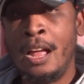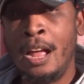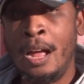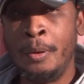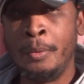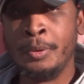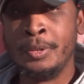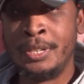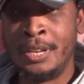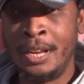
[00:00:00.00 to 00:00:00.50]

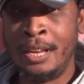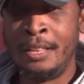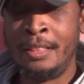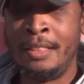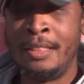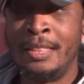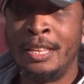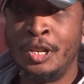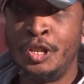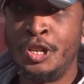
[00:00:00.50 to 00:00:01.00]
I will take
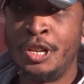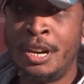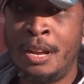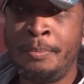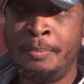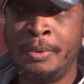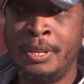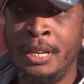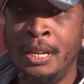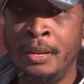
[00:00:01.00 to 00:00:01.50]
the
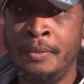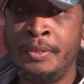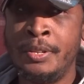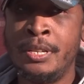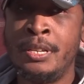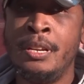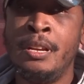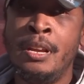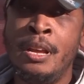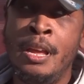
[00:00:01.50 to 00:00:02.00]
chopped leaves
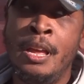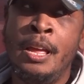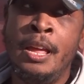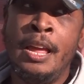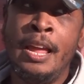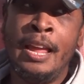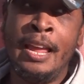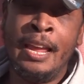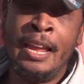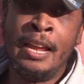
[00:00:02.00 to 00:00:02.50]

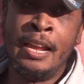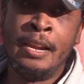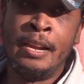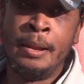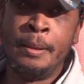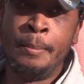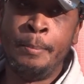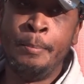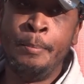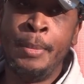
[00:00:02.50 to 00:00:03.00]

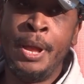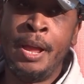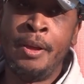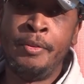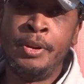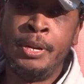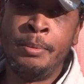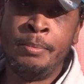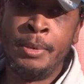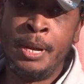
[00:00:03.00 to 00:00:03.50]
and
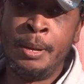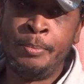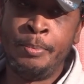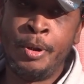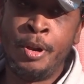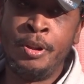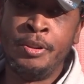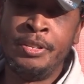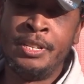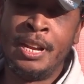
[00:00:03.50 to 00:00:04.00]
mound them up
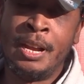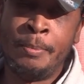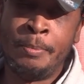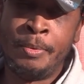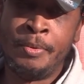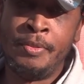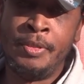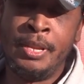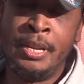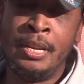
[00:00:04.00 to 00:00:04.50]
on
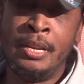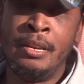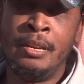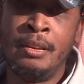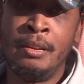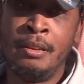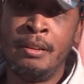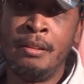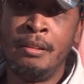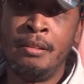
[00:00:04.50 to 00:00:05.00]
top of the
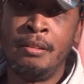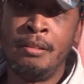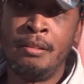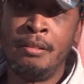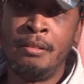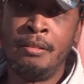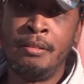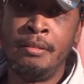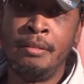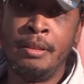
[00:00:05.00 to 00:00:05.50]

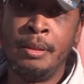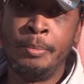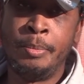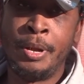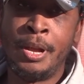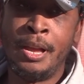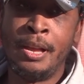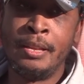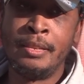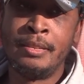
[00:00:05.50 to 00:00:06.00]

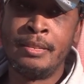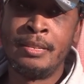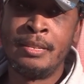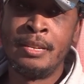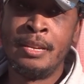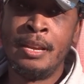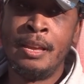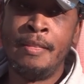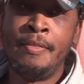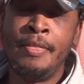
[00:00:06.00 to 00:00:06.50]
pots.
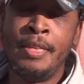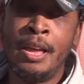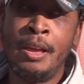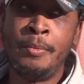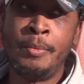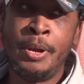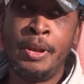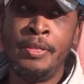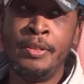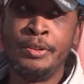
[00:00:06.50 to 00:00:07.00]

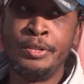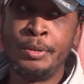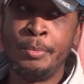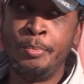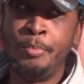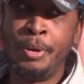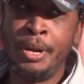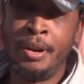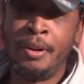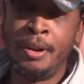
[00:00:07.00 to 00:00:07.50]
That way there's
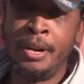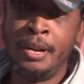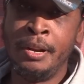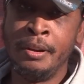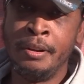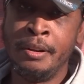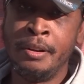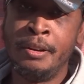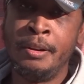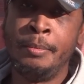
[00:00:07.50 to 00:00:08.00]
a
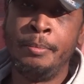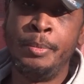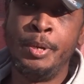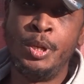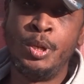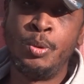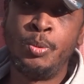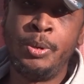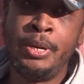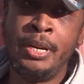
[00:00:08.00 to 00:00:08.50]
barrier
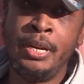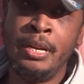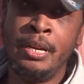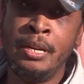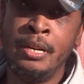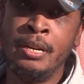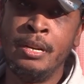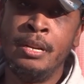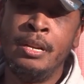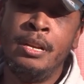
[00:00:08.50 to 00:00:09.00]

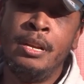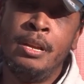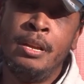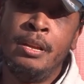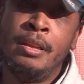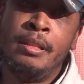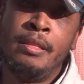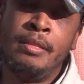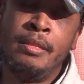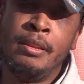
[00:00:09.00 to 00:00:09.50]
between
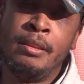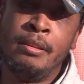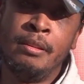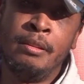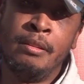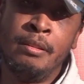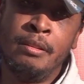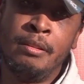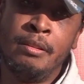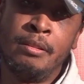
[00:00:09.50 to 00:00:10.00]

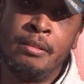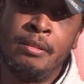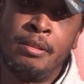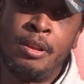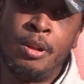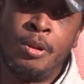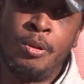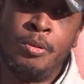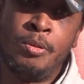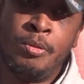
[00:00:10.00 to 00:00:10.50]
the
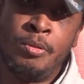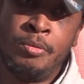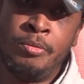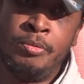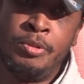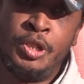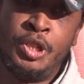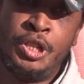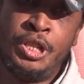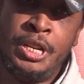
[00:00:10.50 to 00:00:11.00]

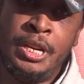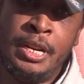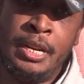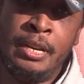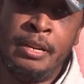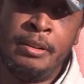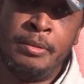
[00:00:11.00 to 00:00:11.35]
cold sheet,